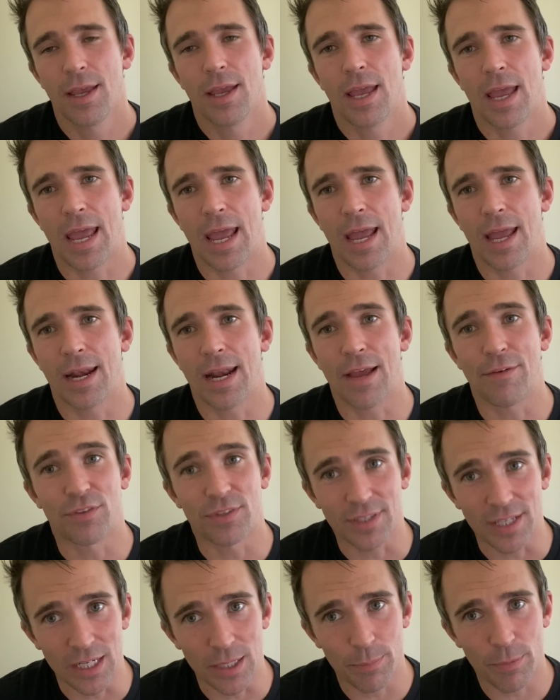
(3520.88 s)
and I've
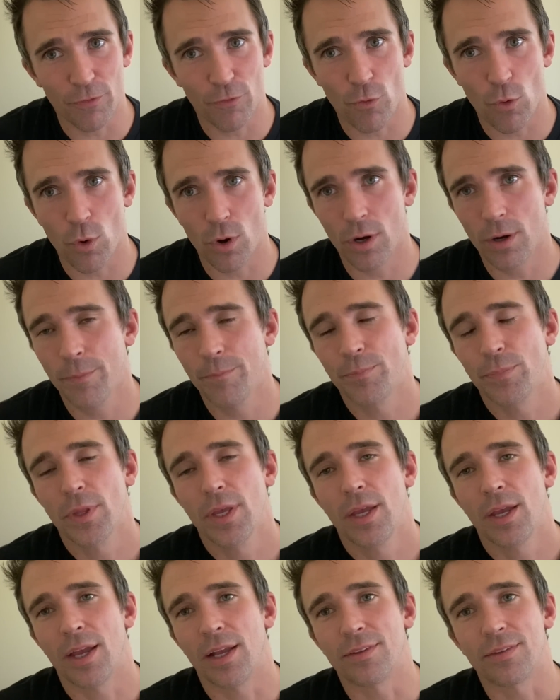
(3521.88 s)
seen it before.
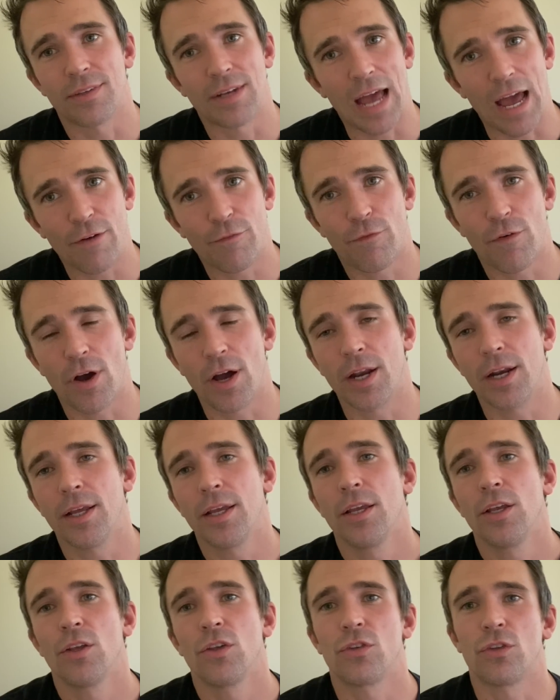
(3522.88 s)
It's not fun.
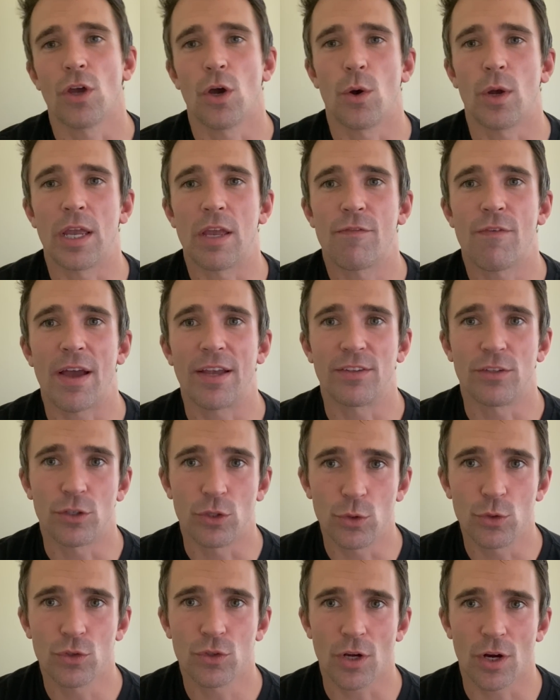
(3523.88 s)
So if I
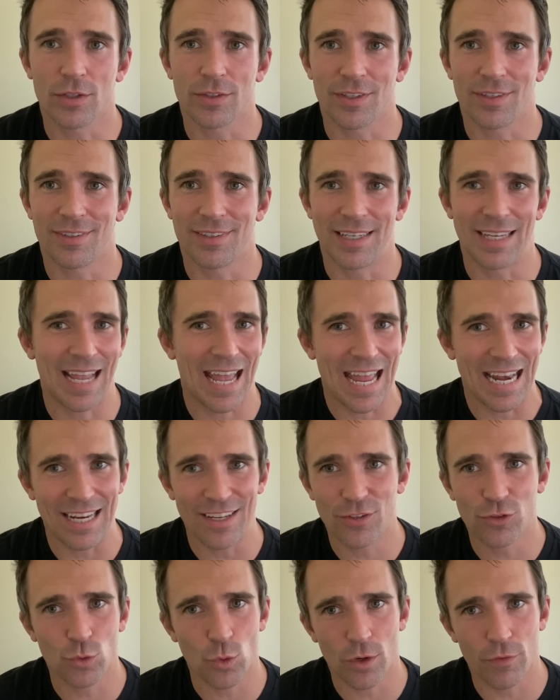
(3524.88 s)
do start to see
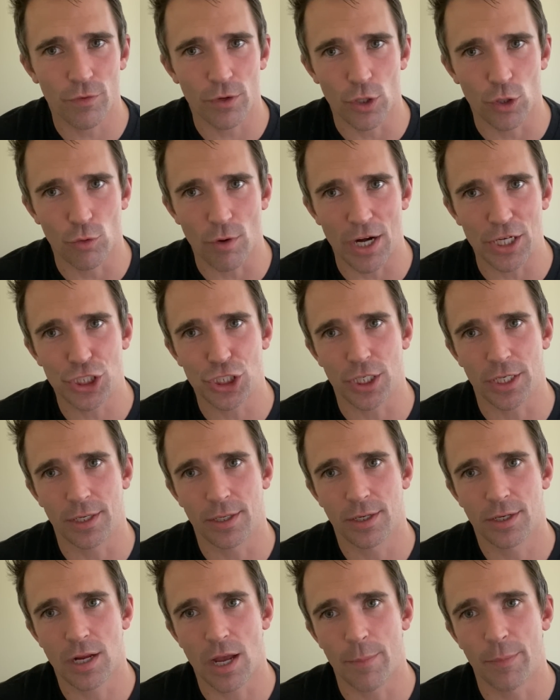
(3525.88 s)
any sort of
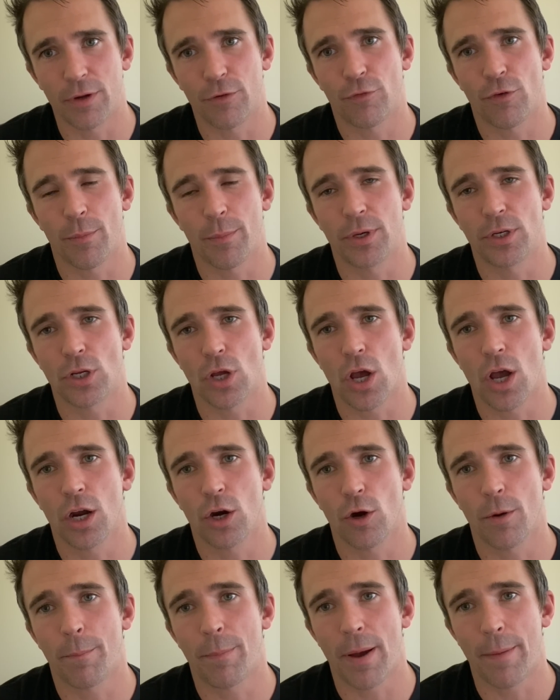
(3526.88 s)
aggression coming from a
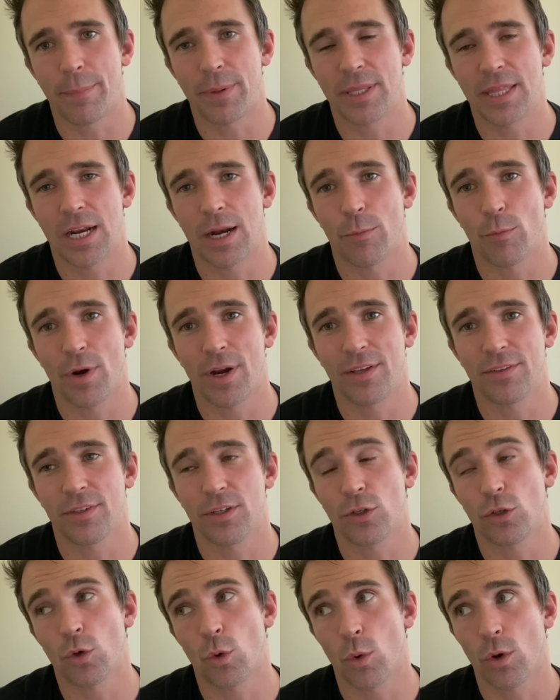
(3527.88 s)
dog or a puppy that I'm
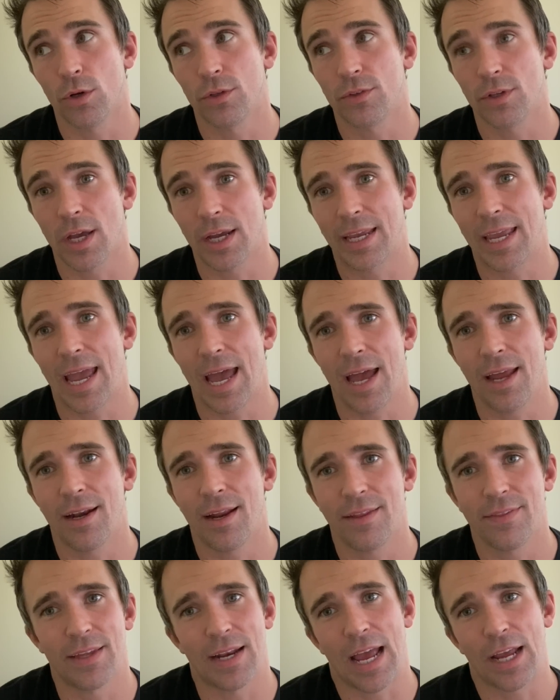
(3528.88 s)
raising towards a
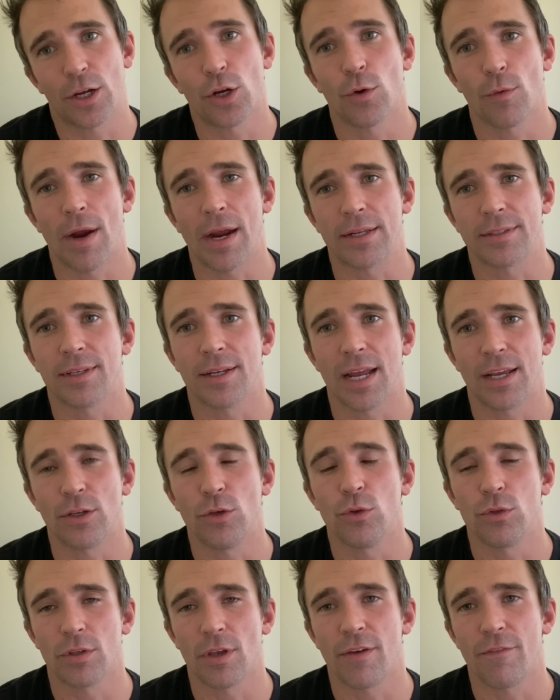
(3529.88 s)
cat, then I correct it. I
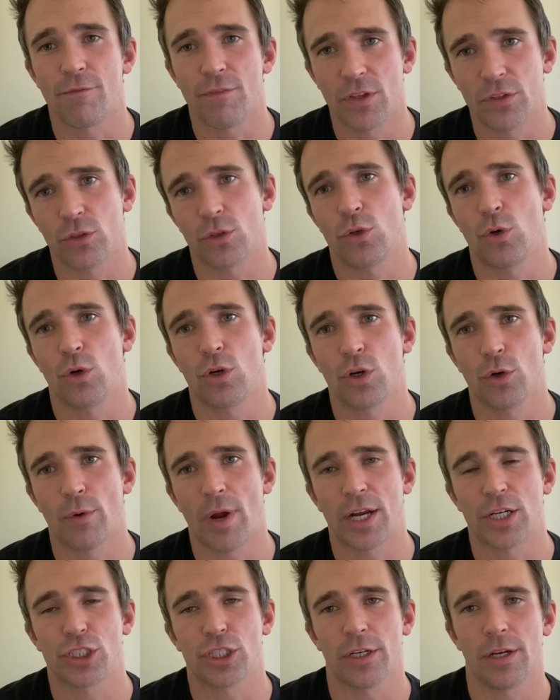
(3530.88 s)
use a physical
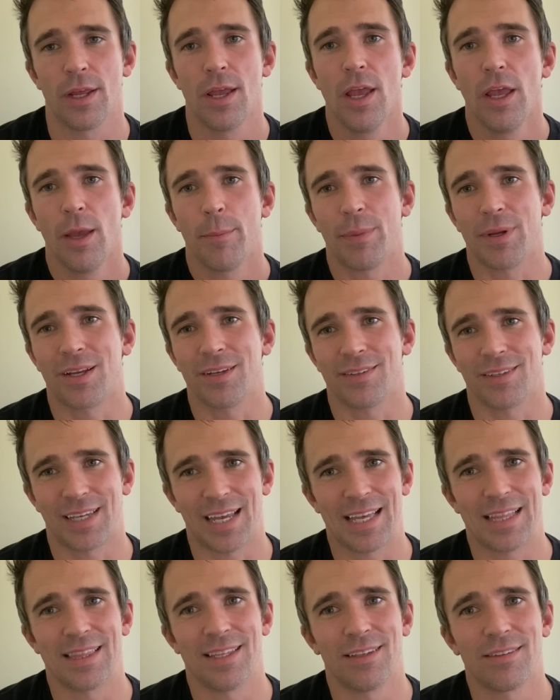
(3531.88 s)
correction because,
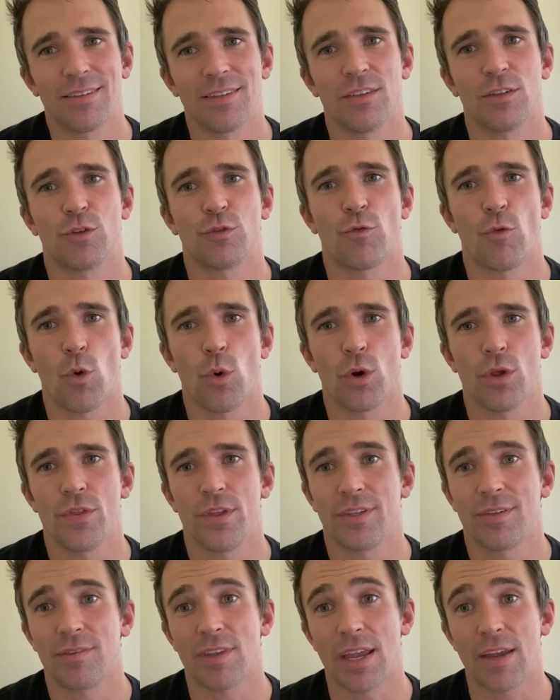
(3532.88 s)
again, this is for
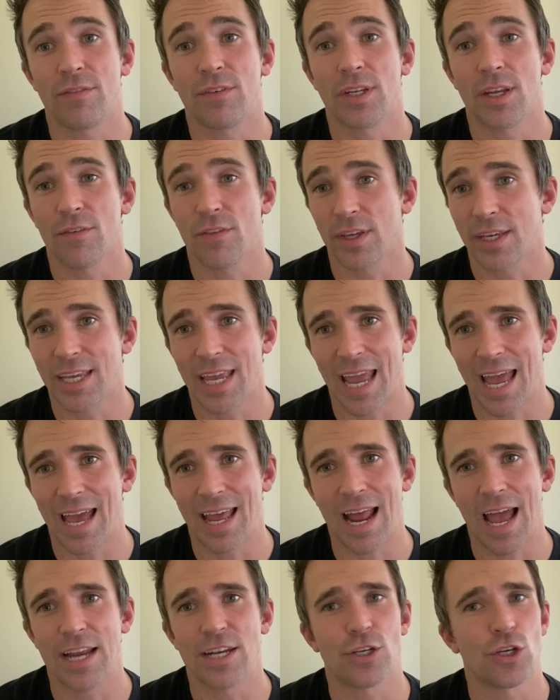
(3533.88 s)
the safety of the
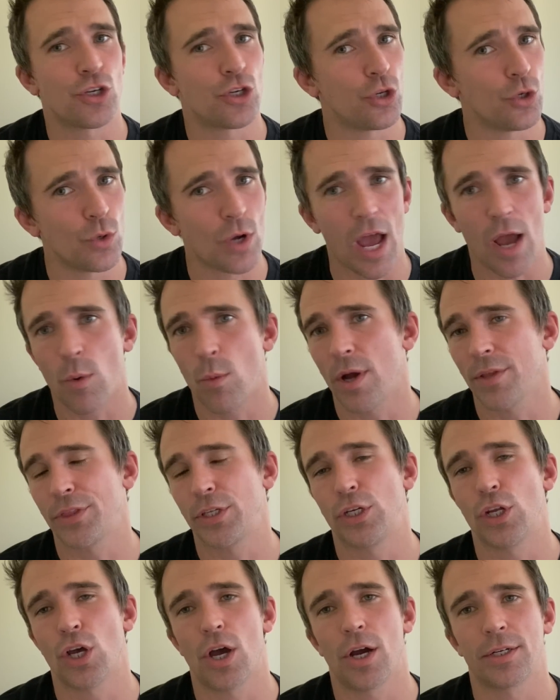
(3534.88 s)
cat. I do not want
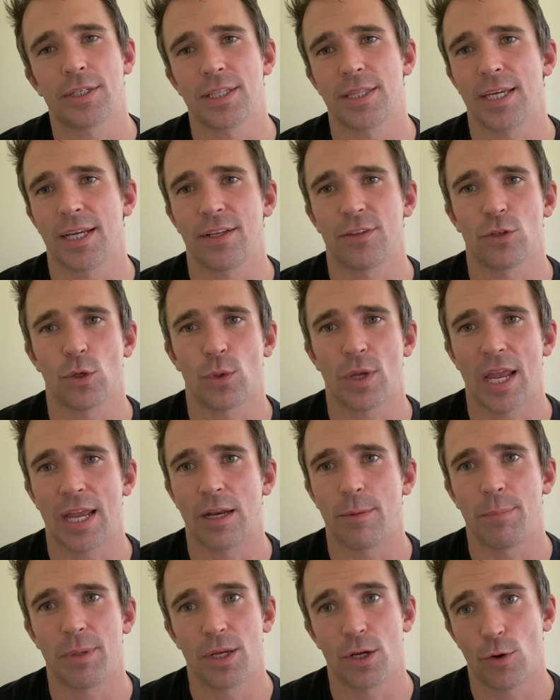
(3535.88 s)
the dog to think it's okay
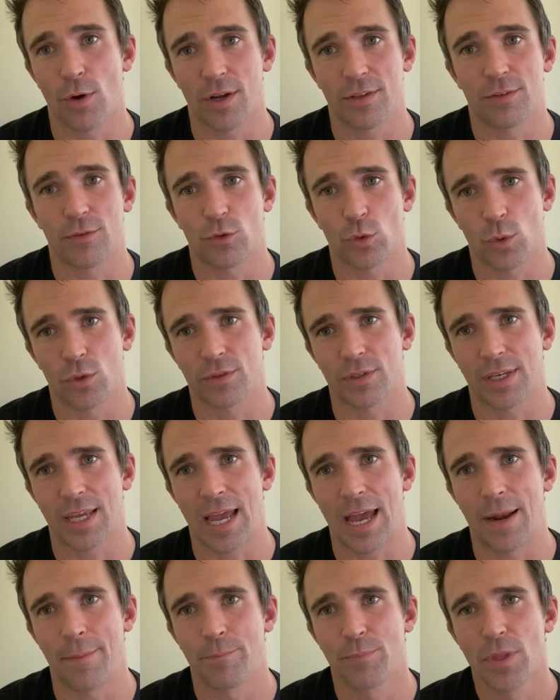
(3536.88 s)
to be aggressive towards a
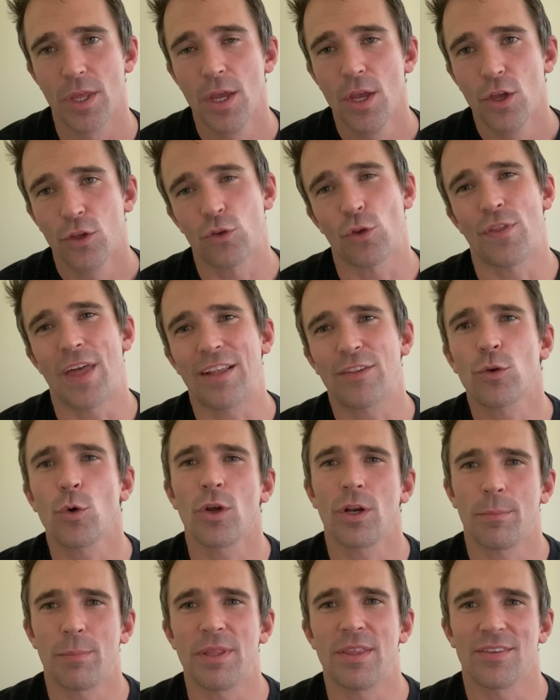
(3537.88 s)
cat. So that's
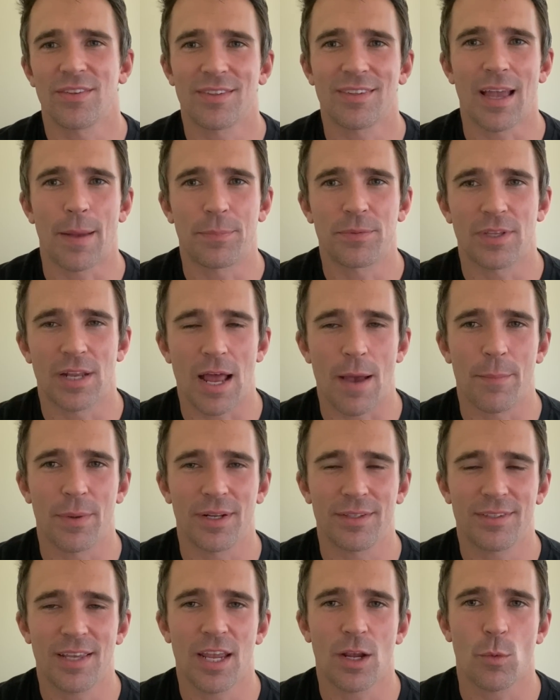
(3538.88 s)
going to be the steps that I'm
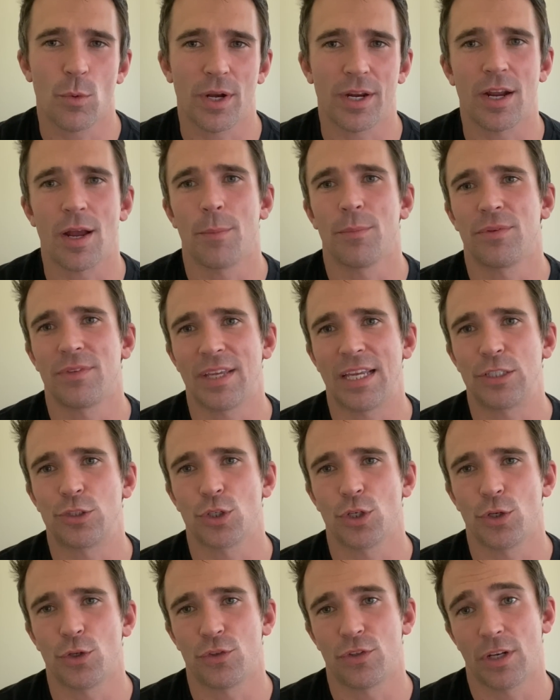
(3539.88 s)
going to take when it comes to
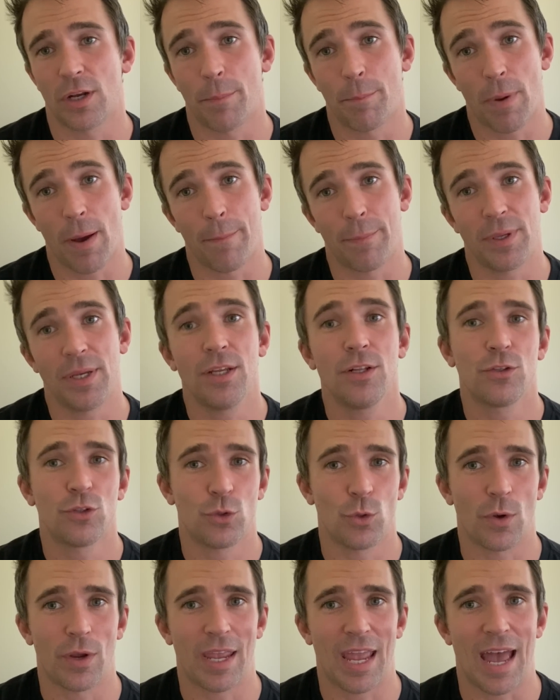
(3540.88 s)
introducing a puppy
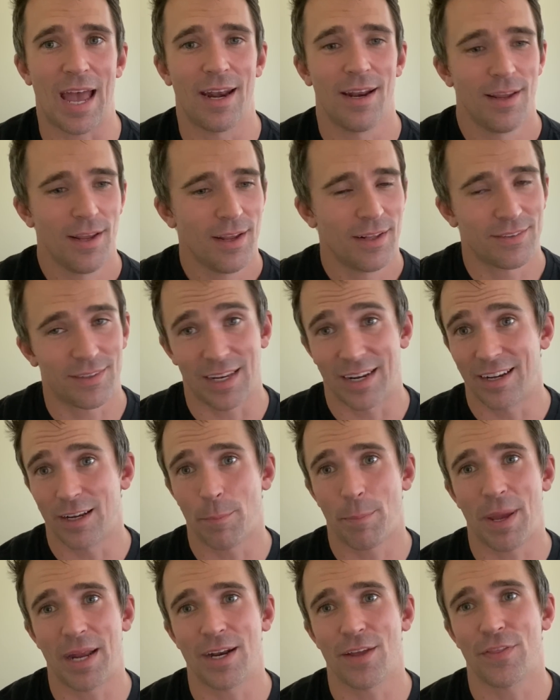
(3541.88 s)
to a cat. It's going to
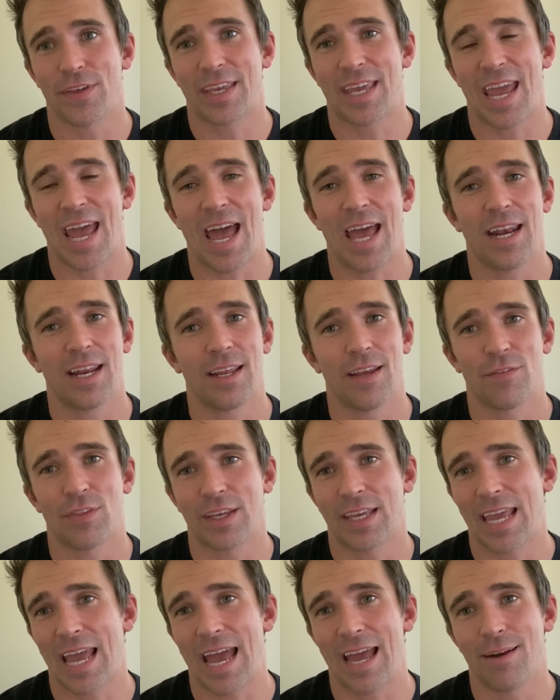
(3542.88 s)
depend on the cat. If
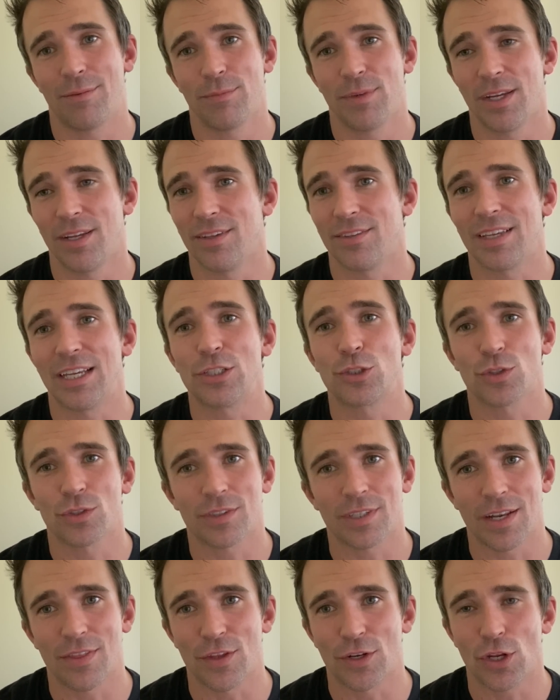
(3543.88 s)
the cat is
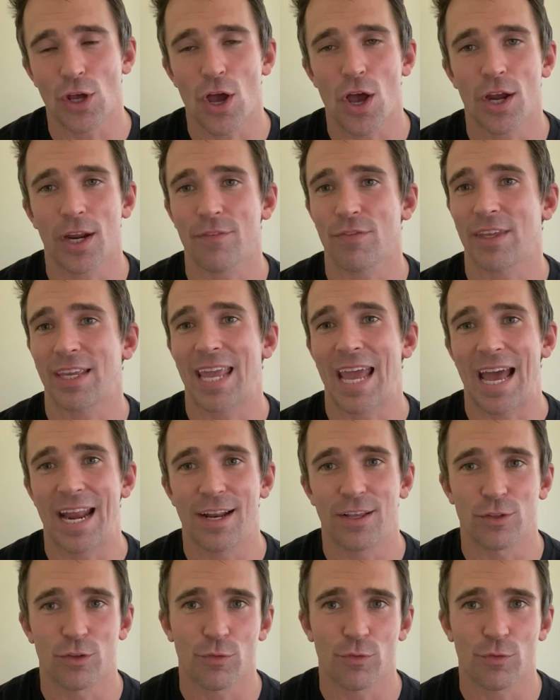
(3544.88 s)
interested in the dog, if the cat is